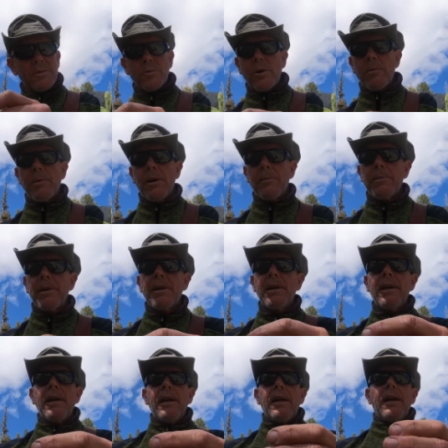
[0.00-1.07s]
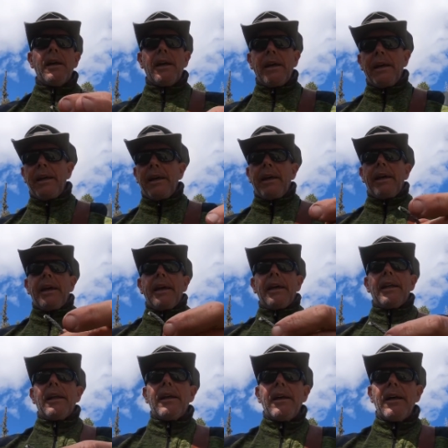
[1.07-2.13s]
this rope up
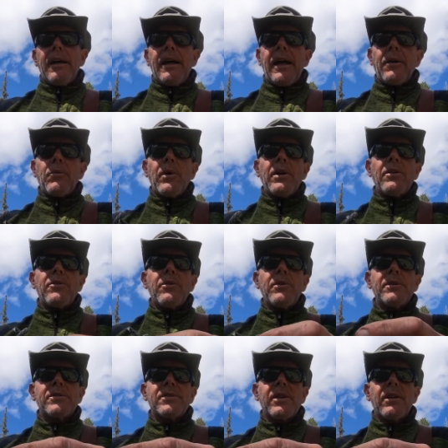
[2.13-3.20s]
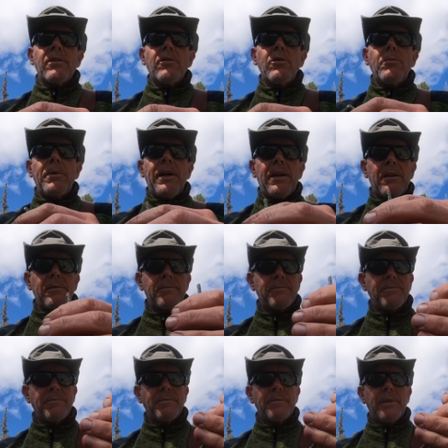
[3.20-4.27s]
and I run it through this loop here,
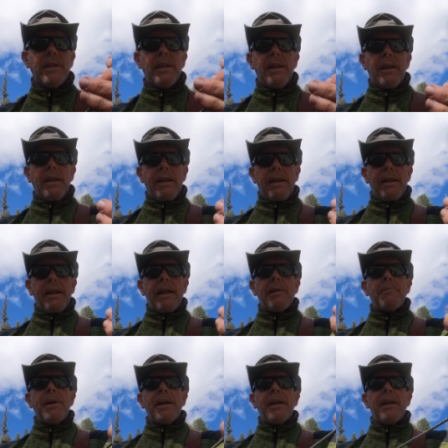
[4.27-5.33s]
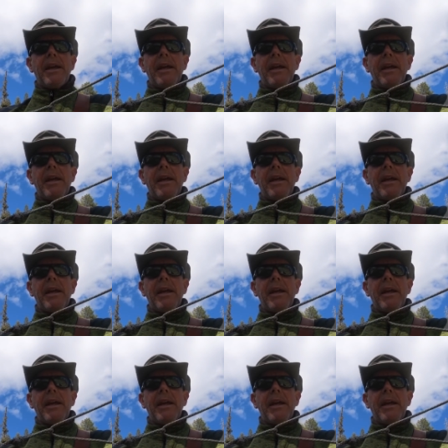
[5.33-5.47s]
and I'm making